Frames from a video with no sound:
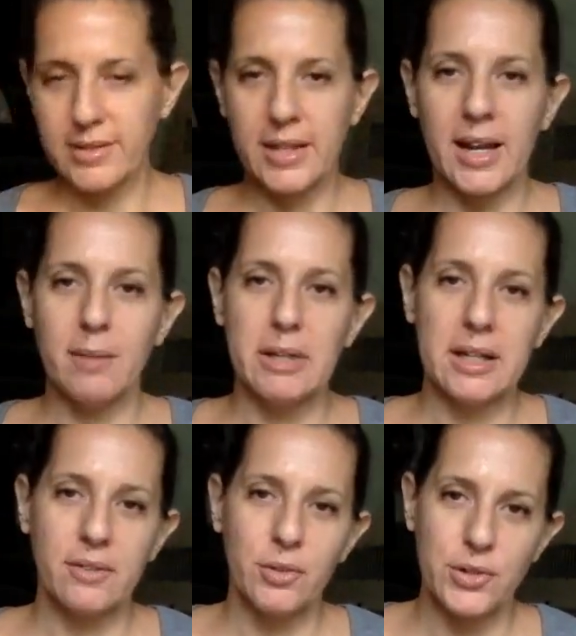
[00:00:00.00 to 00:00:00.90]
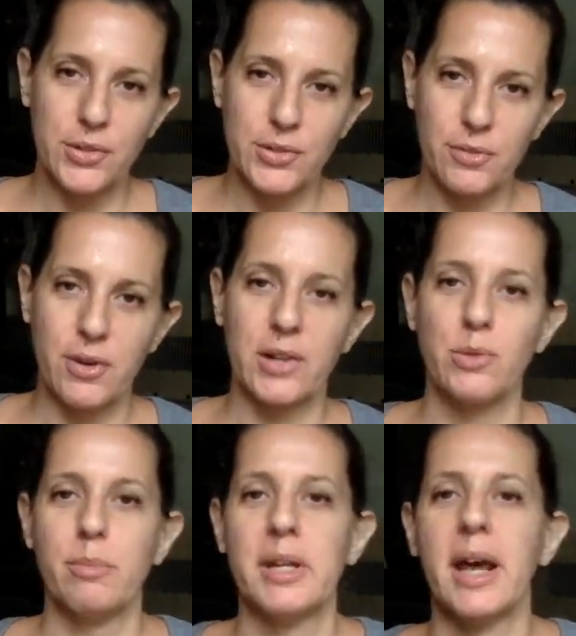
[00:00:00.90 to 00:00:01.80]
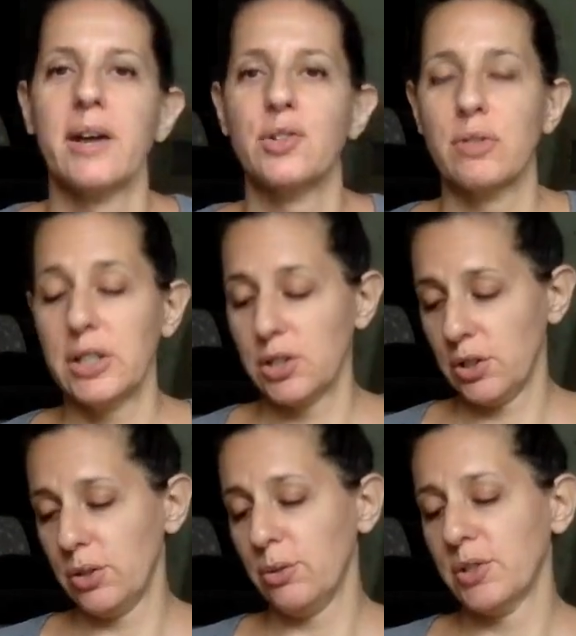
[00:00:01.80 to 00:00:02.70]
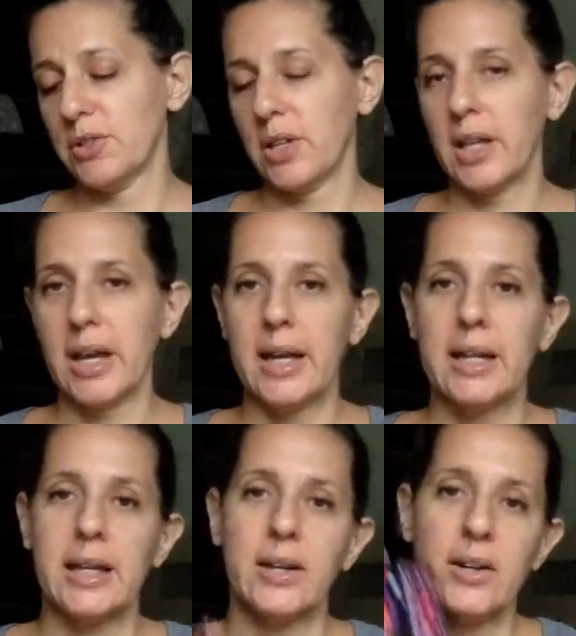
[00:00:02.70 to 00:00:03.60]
And I mean, of course, there's the Foxwood Menagerie too, which is a lining here.